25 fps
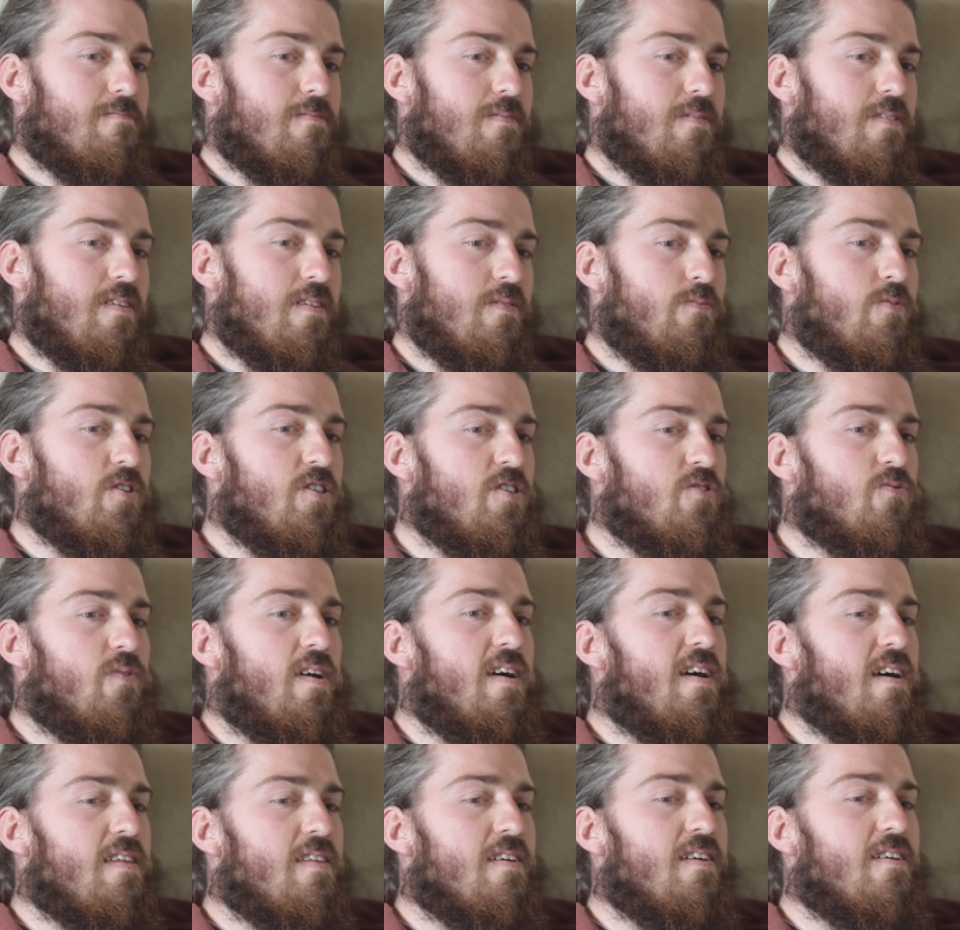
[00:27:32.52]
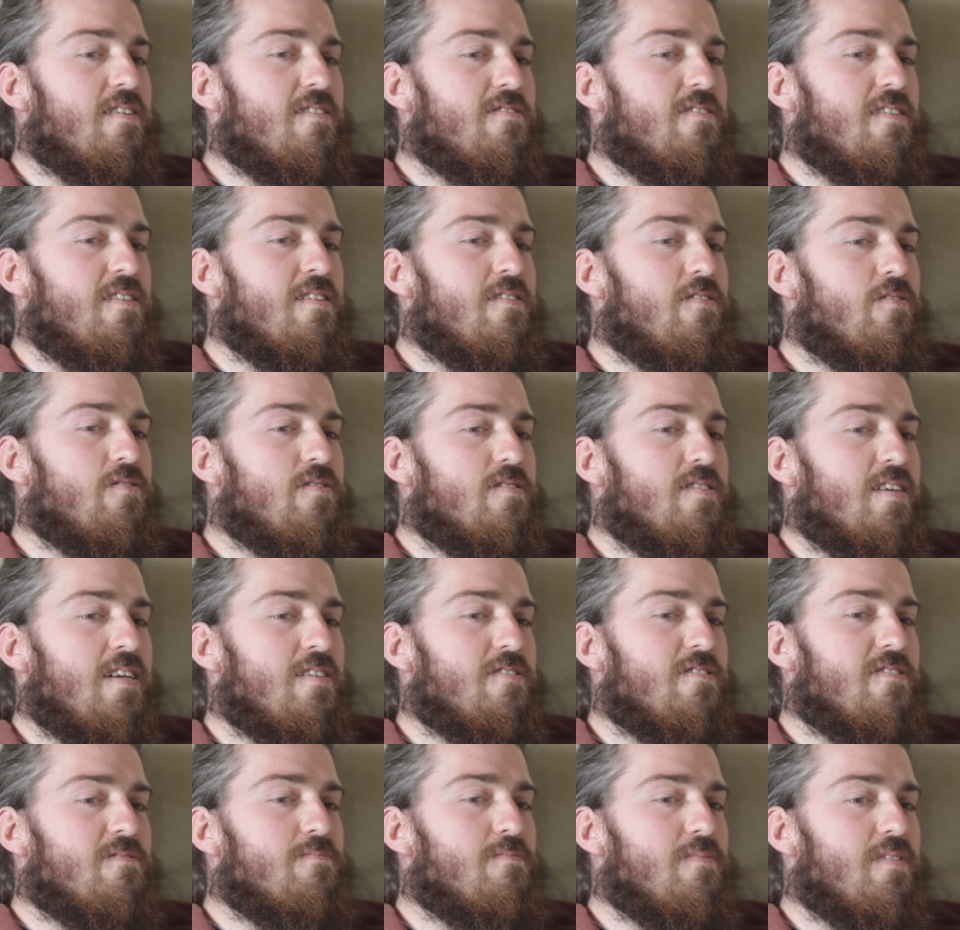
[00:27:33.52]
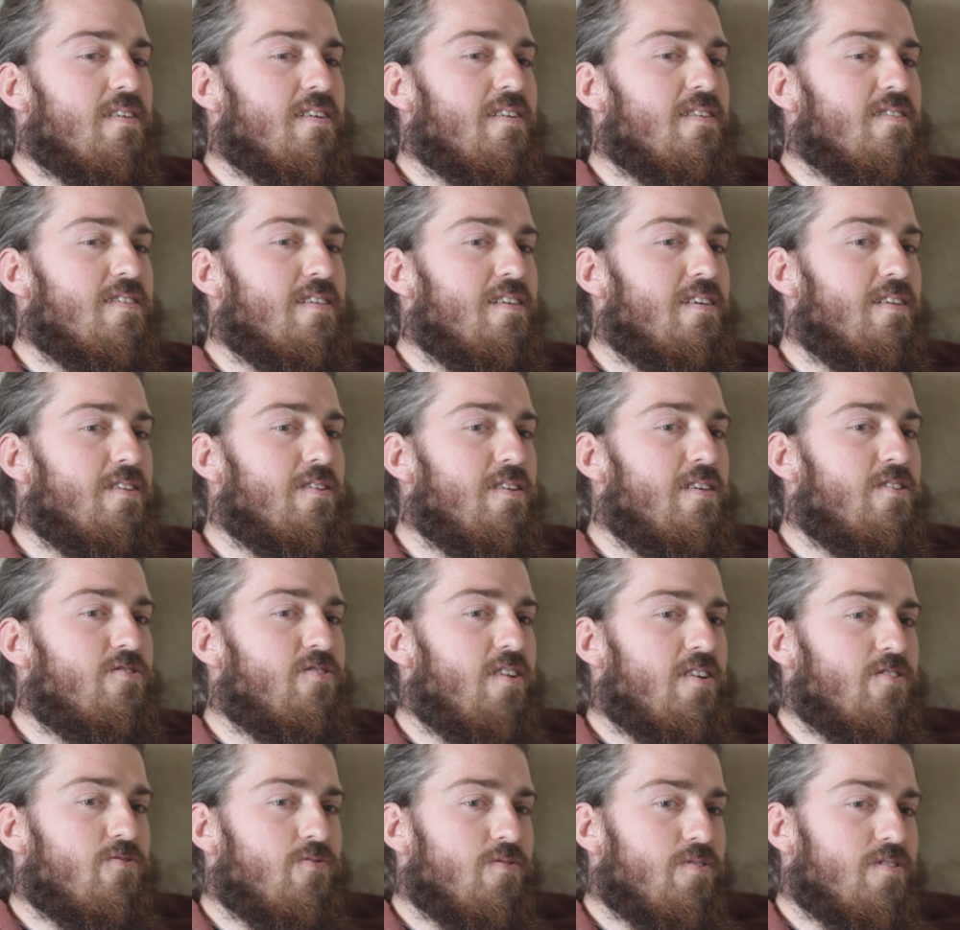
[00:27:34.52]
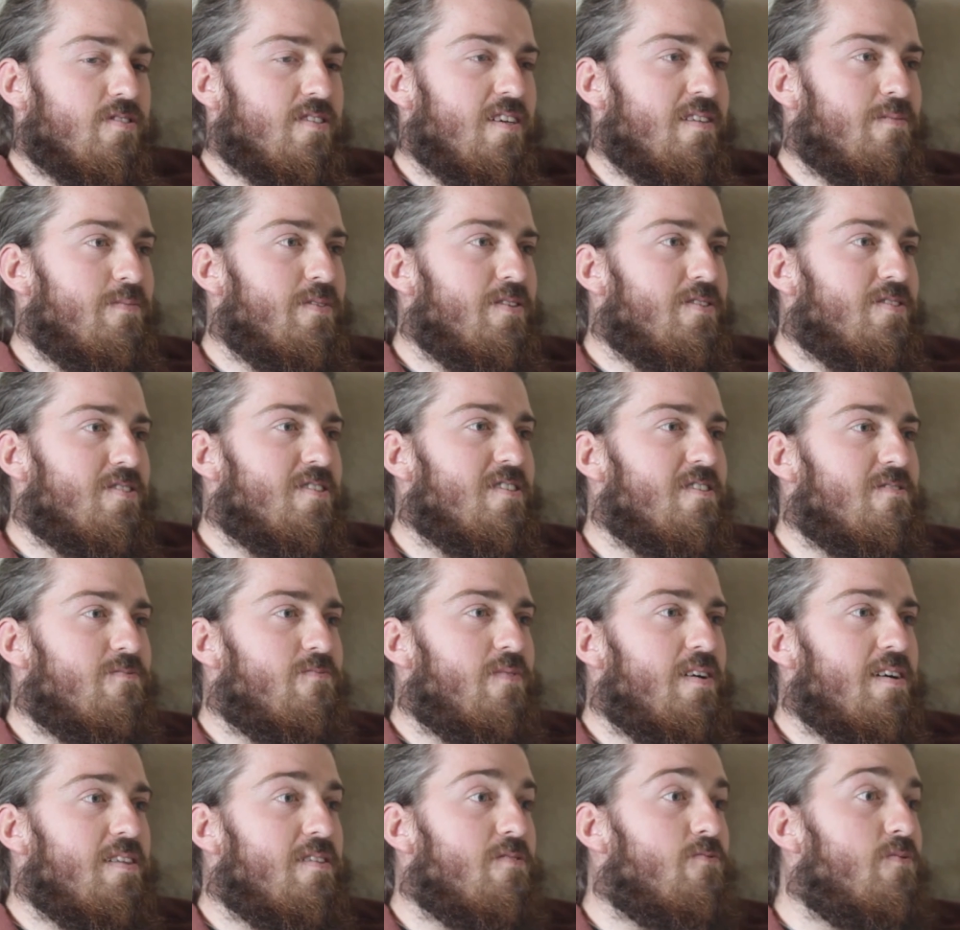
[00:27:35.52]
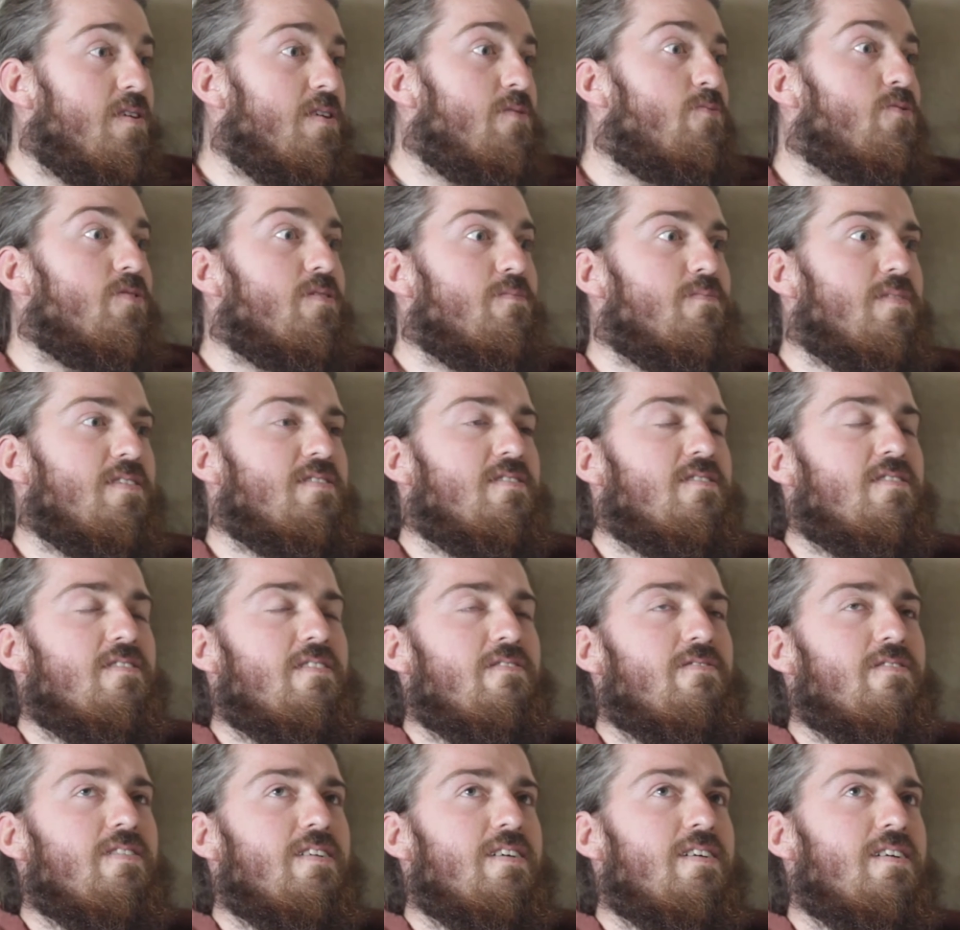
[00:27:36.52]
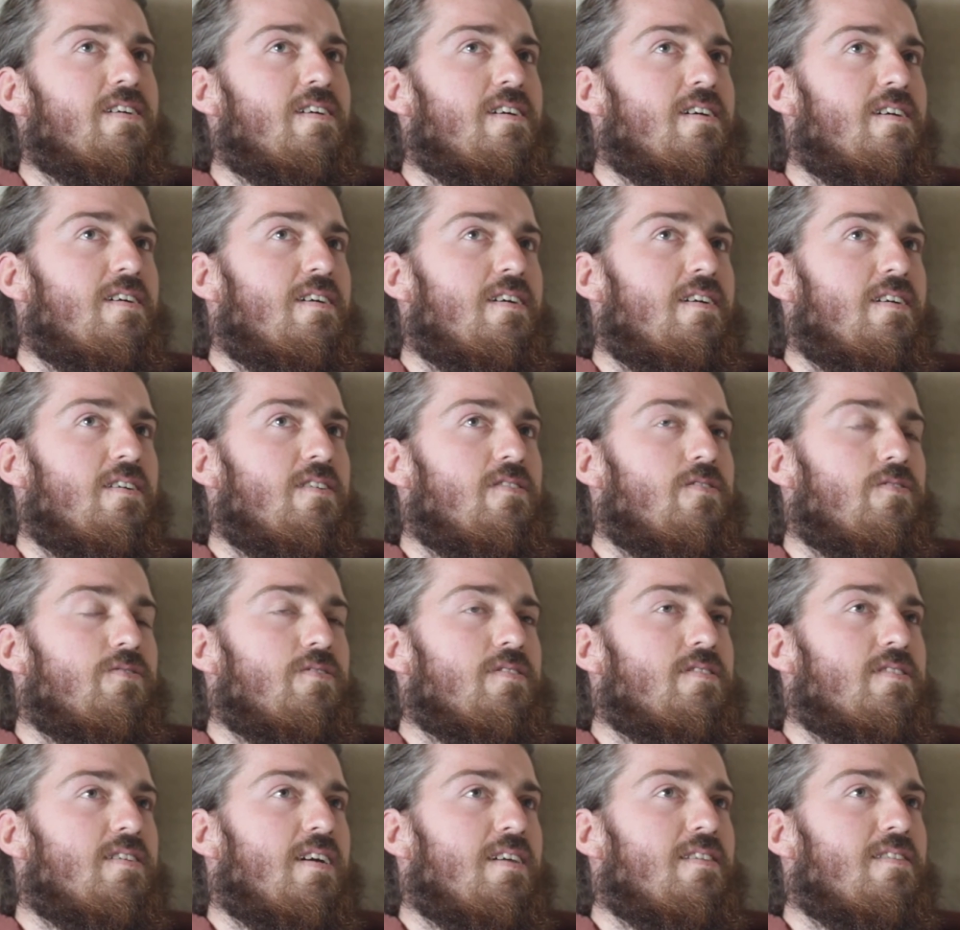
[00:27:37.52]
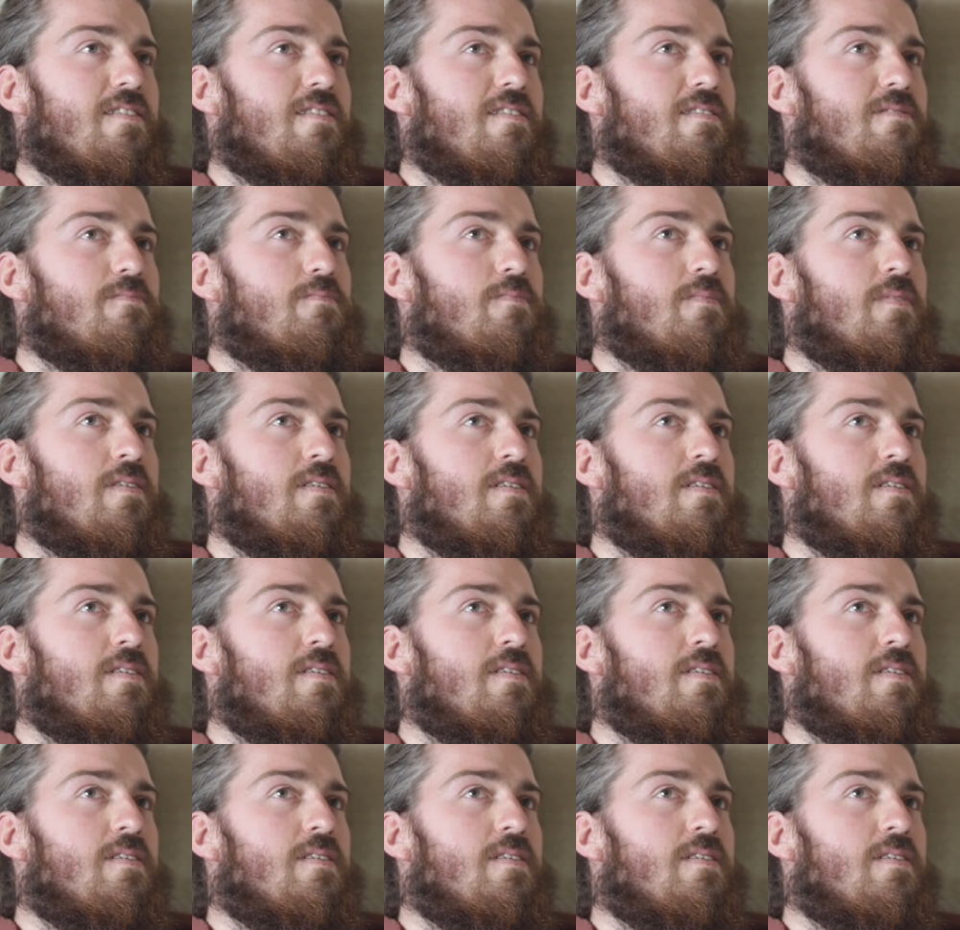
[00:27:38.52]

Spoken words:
And which is why I think he didn't understand some things. He tried to understand them in a certain way that we wouldn't necessarily understand them.